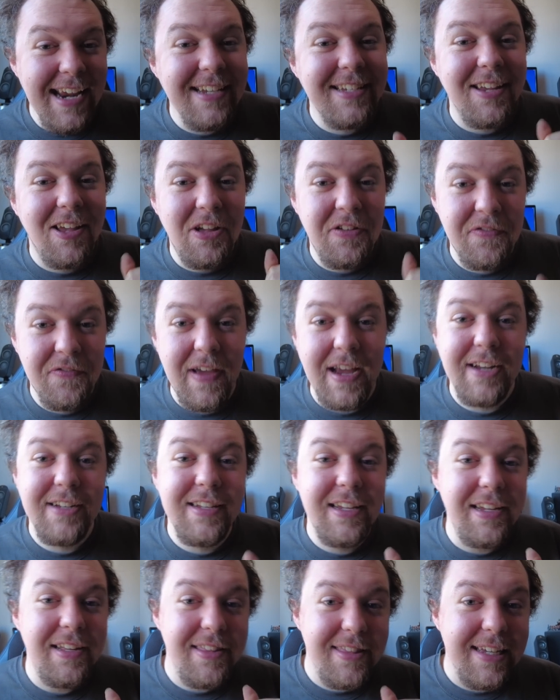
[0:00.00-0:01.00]
is
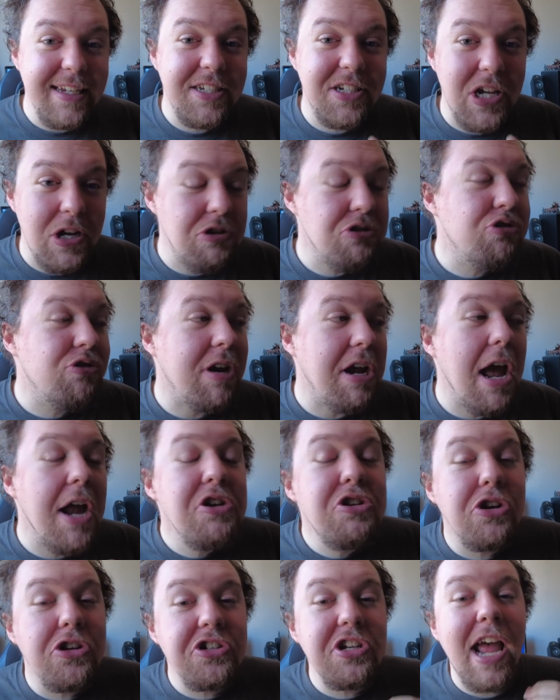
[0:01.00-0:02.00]
affecting this country
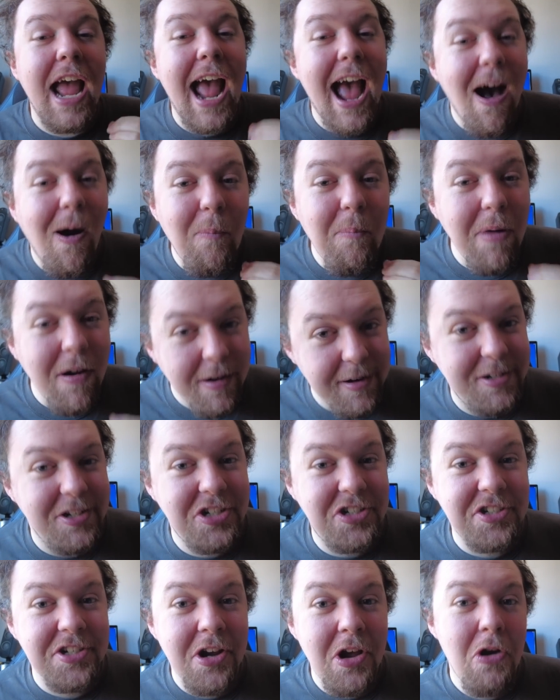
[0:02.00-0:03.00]
and just how
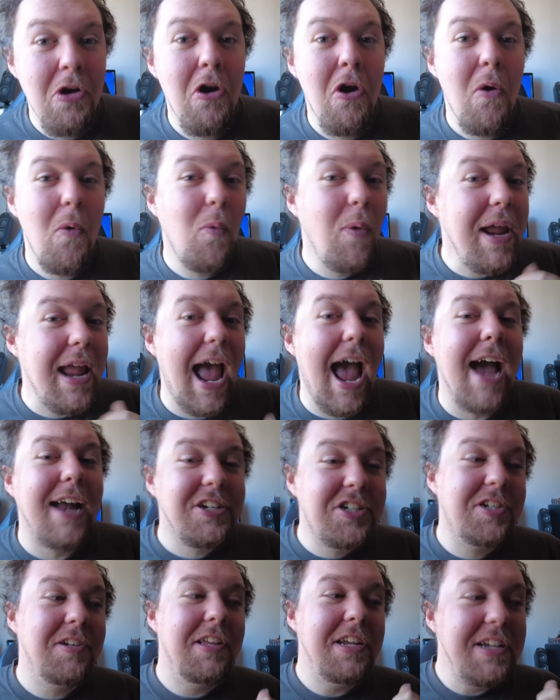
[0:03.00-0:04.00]
much we
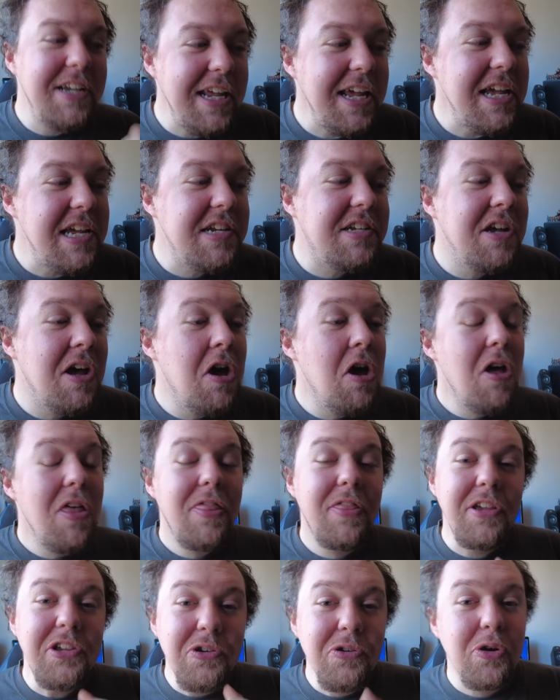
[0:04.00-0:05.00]
actually need
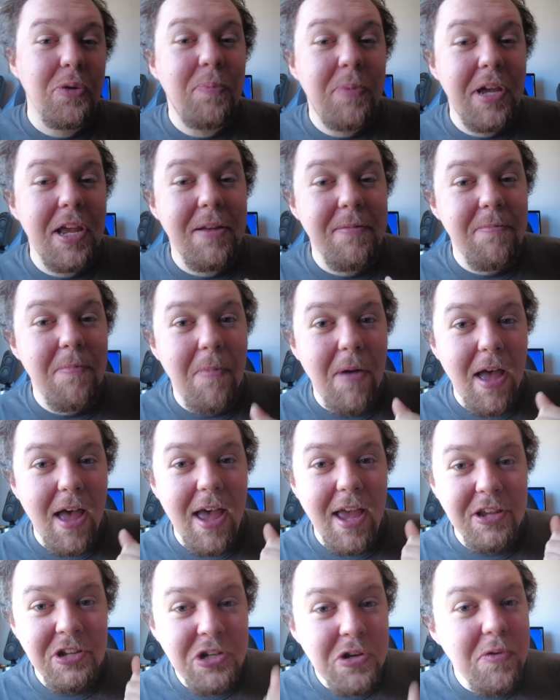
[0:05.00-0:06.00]
the European
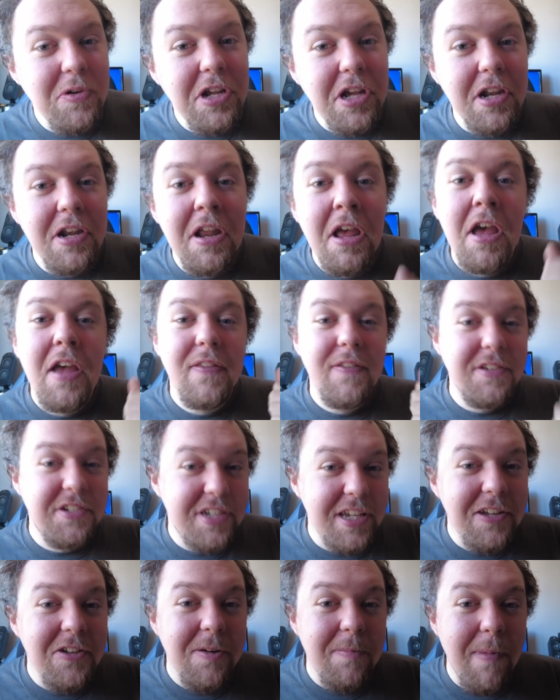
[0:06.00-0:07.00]
Union, the
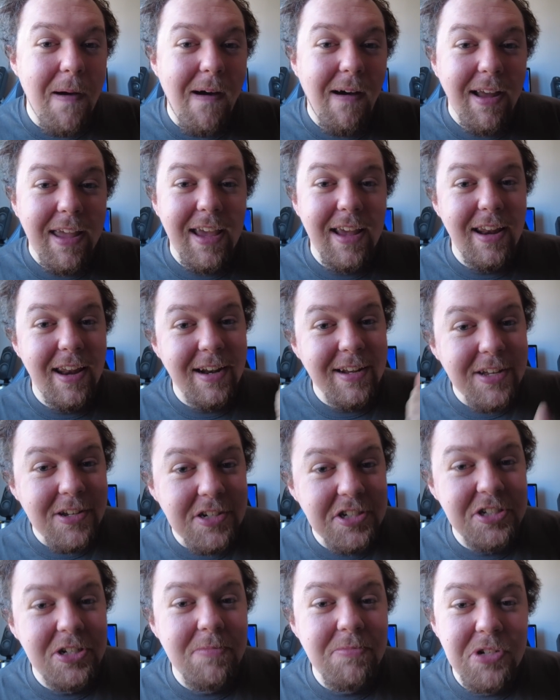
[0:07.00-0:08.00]
Single Market and
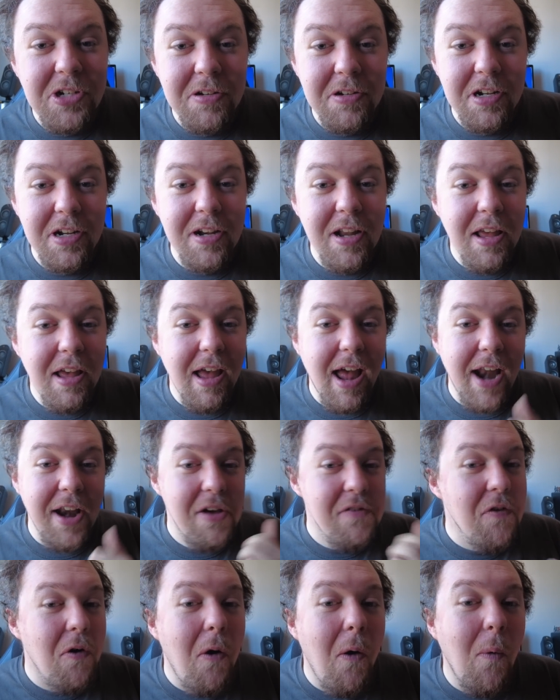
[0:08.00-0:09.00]
Customs Union. And
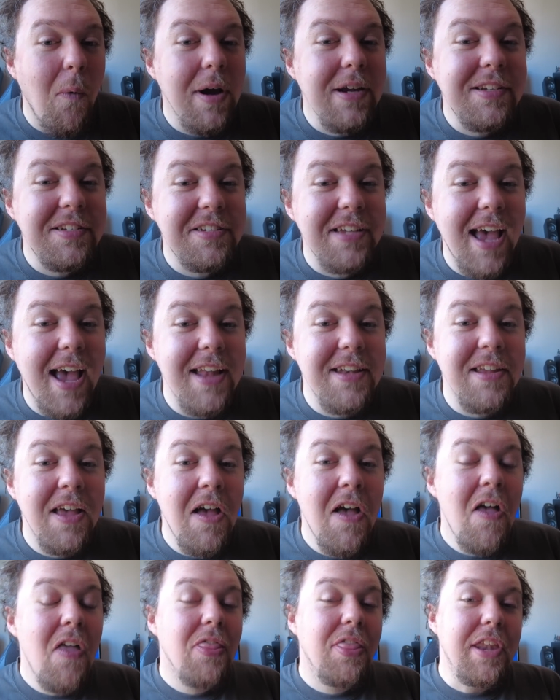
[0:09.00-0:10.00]
I've always said
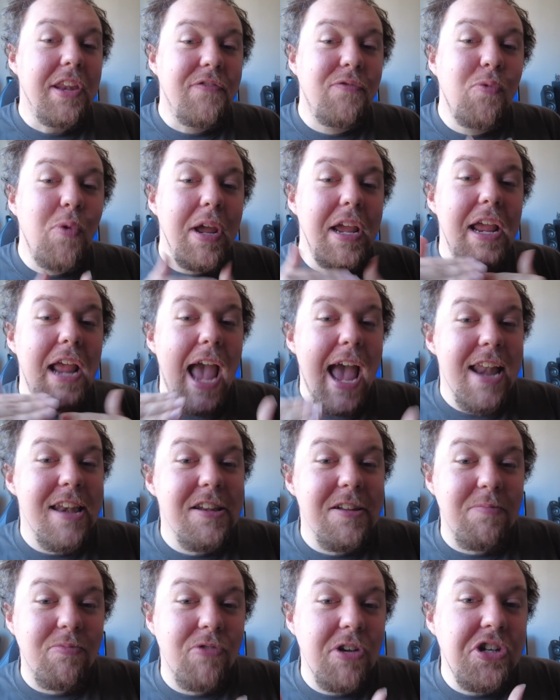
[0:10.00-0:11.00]
that if we
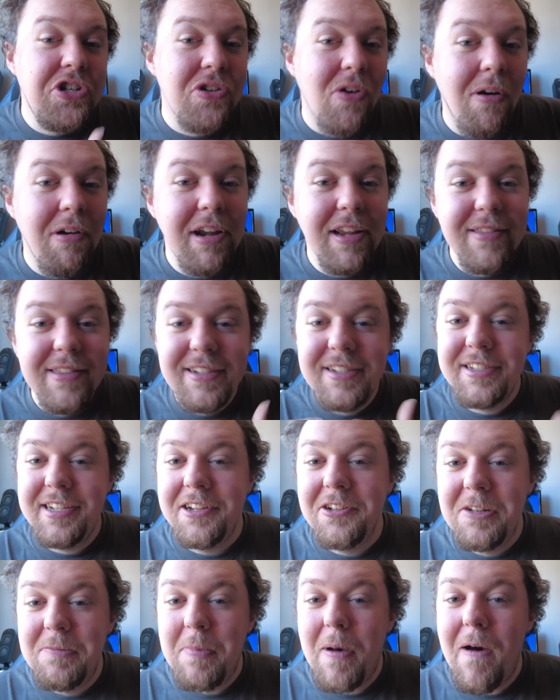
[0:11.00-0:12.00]
end up rejoining the
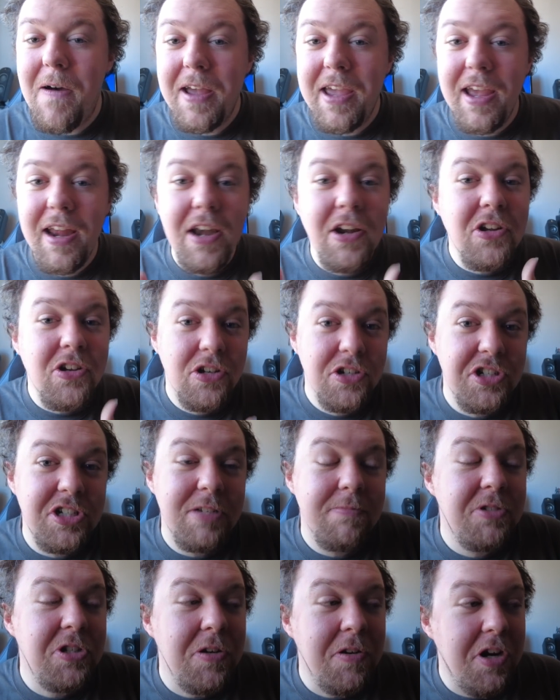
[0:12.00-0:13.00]
Single Market and
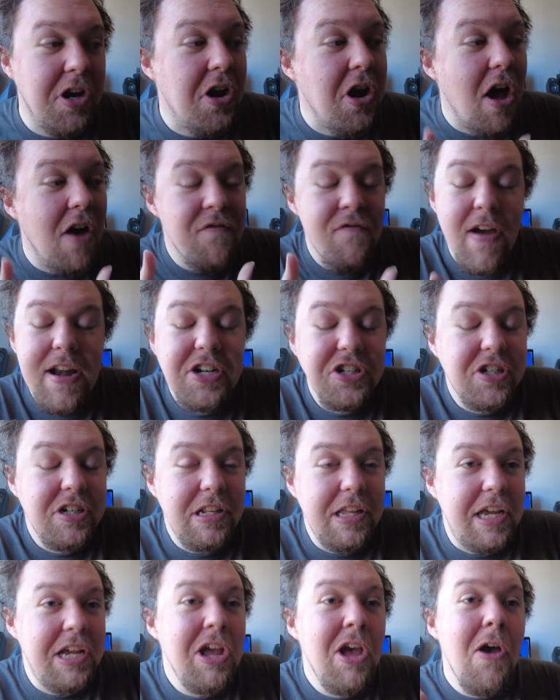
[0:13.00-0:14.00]
Customs Union,
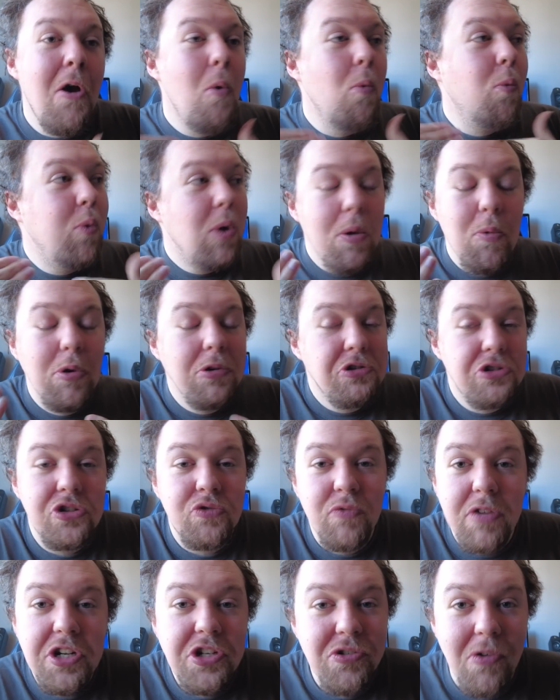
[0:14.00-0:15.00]
eventually we will
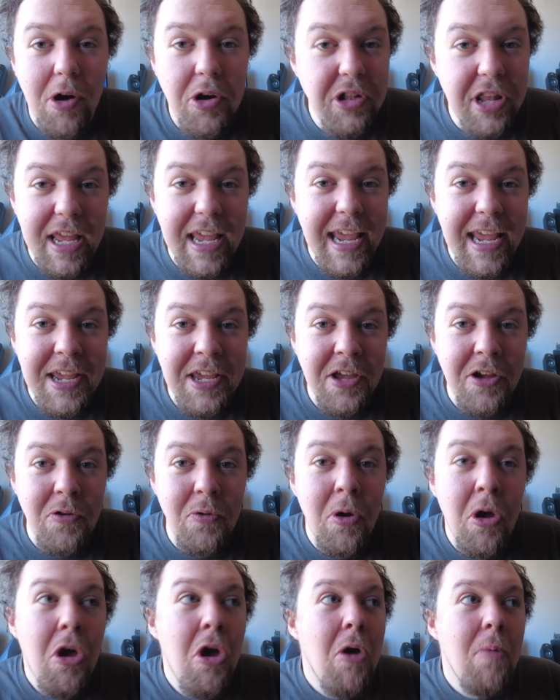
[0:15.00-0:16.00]
just rejoin the EU,
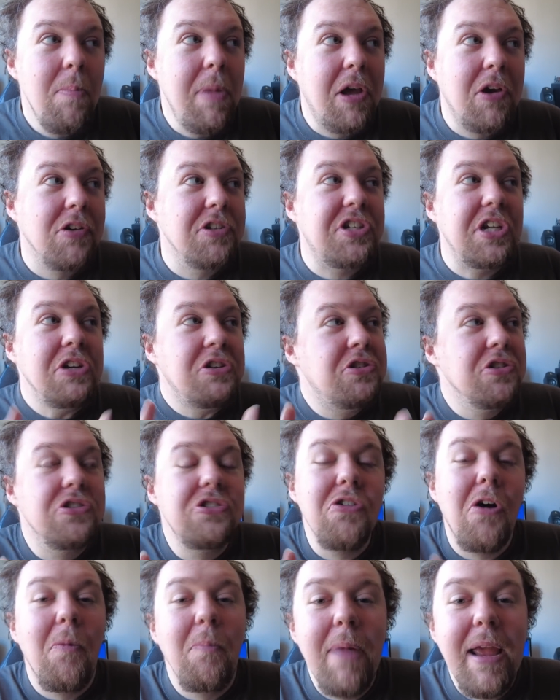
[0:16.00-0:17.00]
because it does
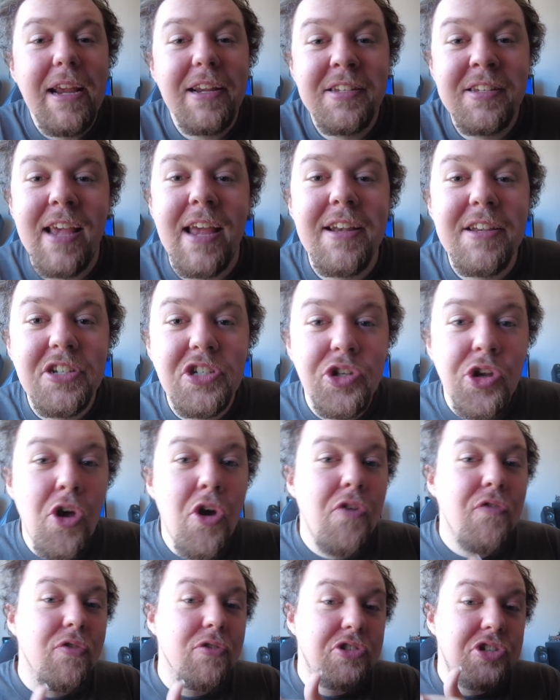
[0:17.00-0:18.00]
not make sense
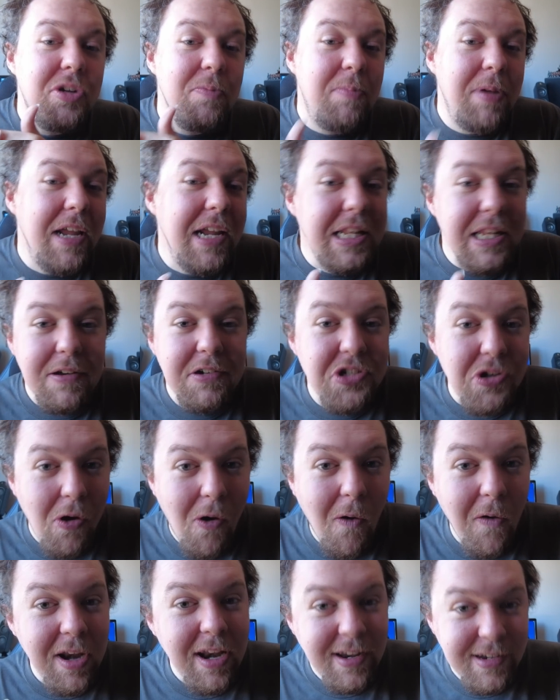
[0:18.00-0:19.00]
for us to be in those
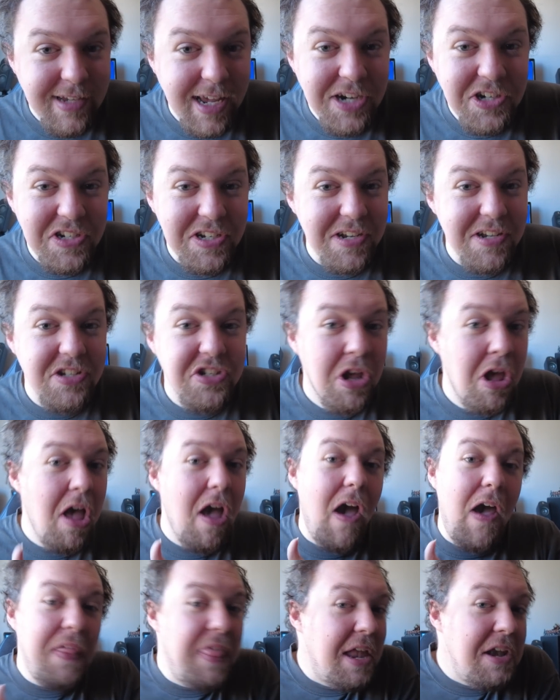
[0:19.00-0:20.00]
organisations
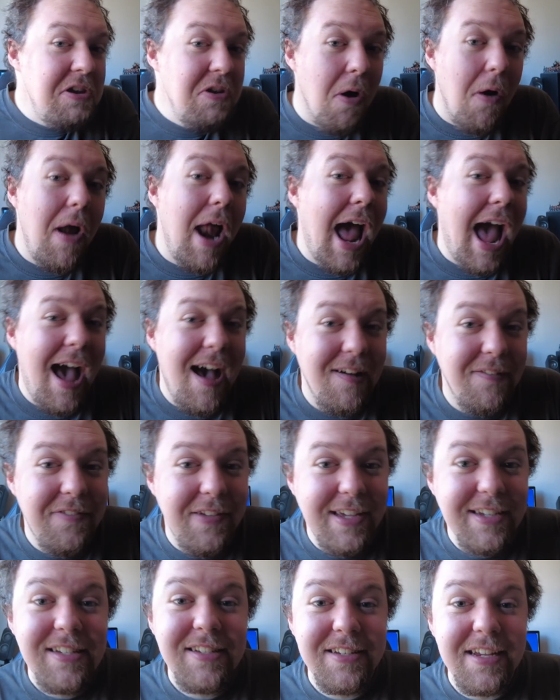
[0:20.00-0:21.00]
and then not have
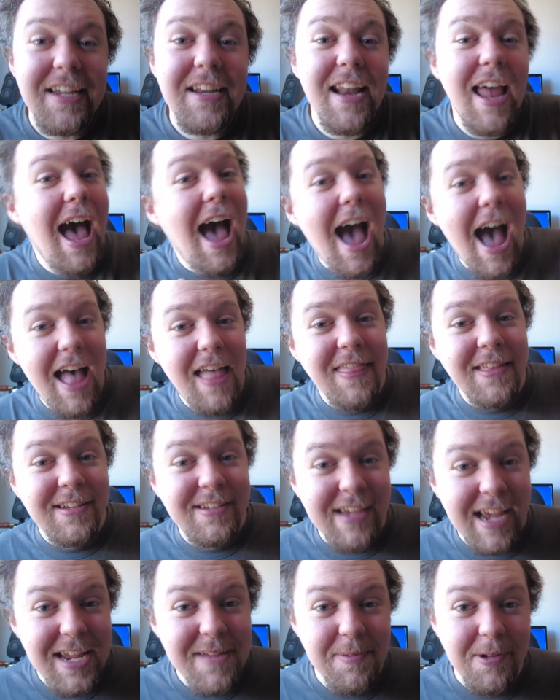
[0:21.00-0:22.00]
a seat at the
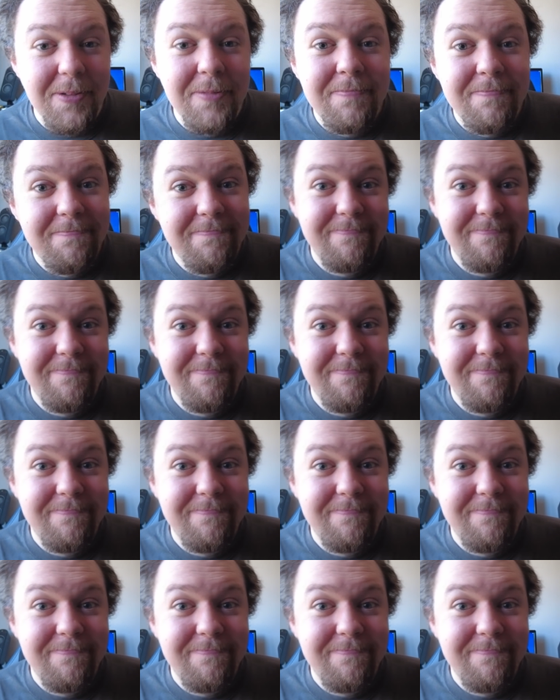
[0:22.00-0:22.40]
table.